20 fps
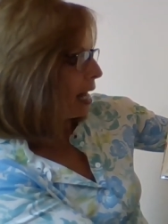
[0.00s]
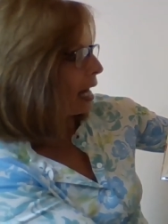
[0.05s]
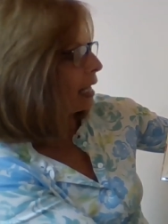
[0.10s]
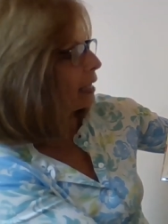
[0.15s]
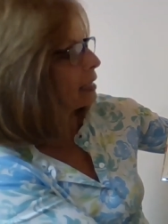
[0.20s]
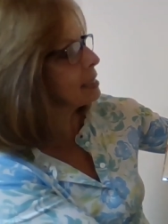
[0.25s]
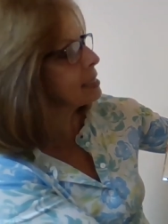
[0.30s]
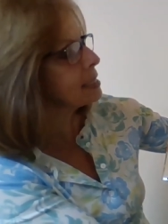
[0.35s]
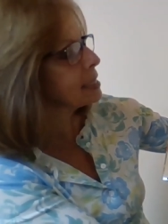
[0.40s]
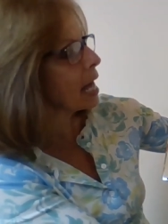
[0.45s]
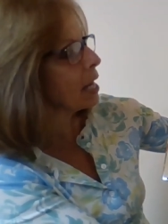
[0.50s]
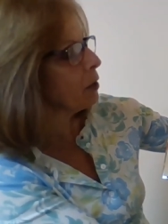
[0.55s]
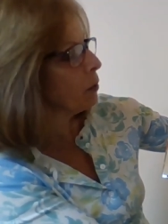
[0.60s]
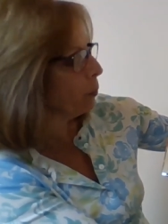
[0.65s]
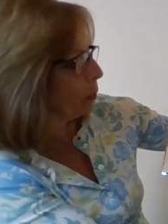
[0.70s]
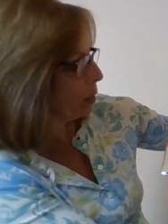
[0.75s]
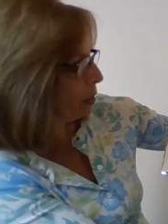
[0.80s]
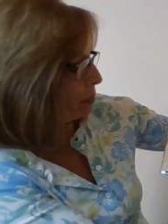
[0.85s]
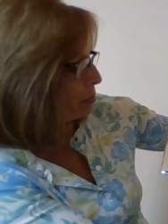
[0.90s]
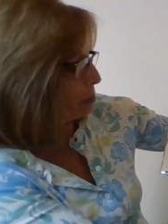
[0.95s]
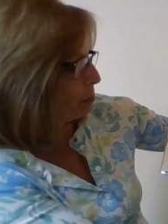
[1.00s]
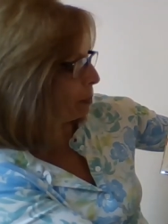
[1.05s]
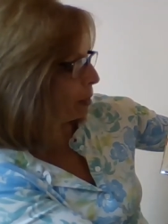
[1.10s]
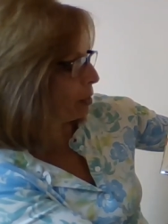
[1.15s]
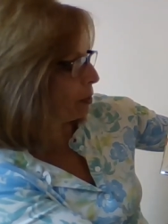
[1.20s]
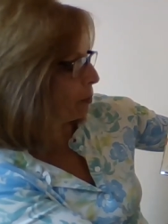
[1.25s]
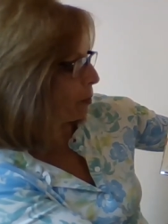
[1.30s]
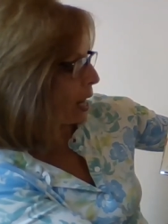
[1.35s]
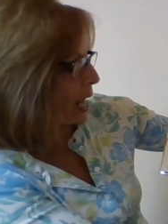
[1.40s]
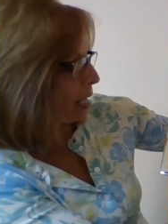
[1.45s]
Alisetta wheels
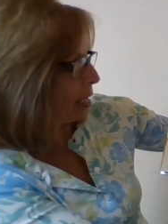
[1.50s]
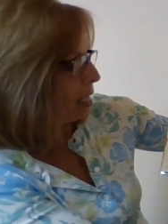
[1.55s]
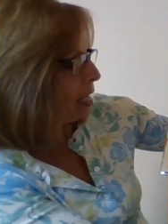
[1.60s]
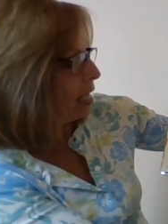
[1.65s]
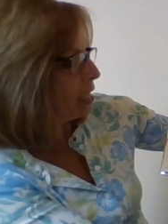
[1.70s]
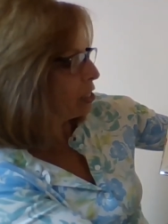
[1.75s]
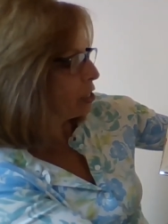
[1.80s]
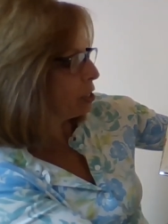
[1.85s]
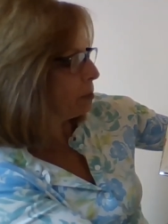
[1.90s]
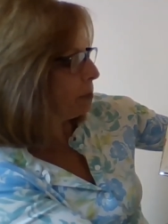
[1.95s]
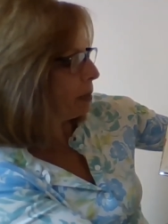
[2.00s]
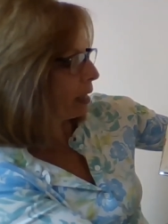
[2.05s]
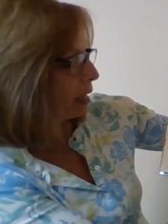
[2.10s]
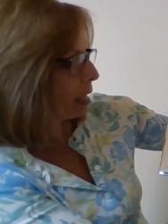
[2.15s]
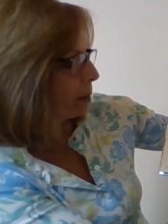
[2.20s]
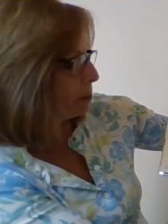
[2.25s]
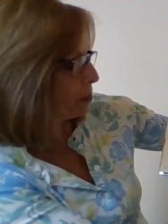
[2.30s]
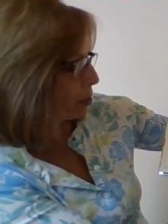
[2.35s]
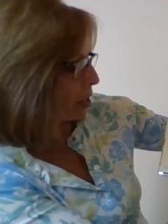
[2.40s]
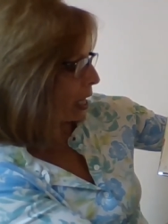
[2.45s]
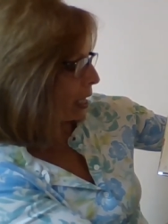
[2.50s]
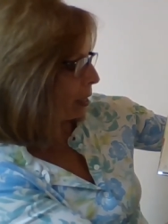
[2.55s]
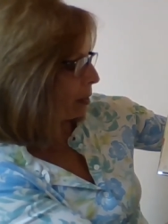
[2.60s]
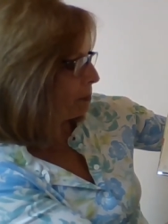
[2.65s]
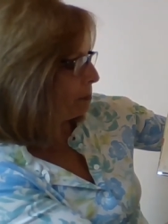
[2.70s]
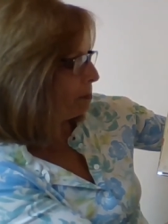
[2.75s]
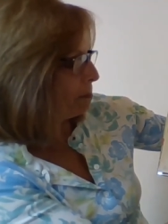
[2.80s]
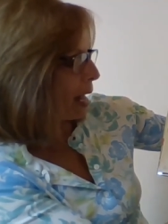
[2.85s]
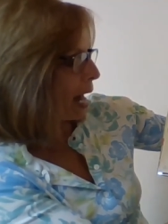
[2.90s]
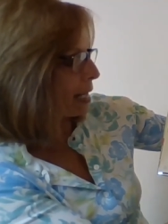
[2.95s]
Big Red to the pickup truck,
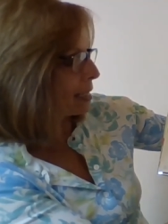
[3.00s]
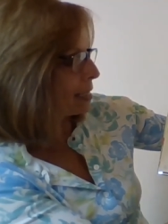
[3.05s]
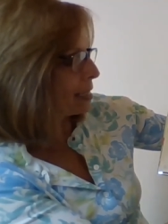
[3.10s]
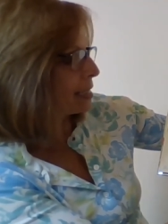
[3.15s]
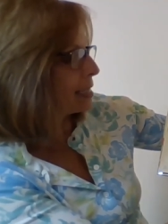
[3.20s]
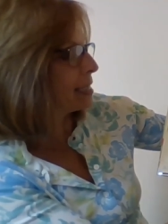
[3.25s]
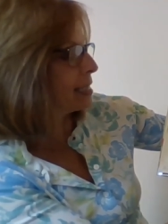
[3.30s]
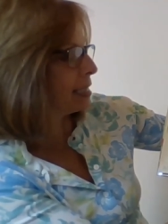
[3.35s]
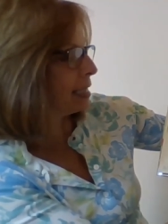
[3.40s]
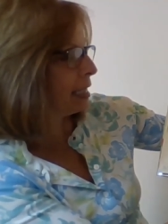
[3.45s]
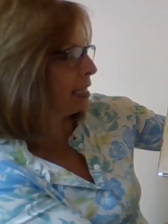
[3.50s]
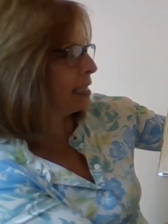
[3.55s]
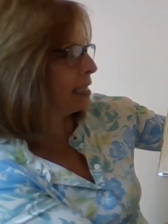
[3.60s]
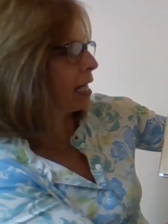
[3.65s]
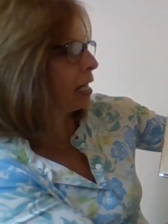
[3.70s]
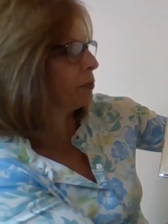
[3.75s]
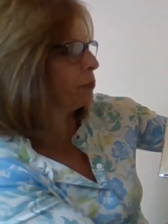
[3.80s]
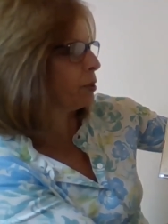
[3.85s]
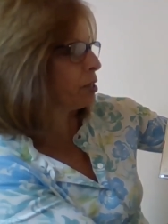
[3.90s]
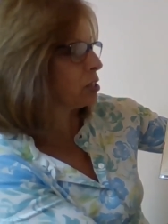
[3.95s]
pats the seat, and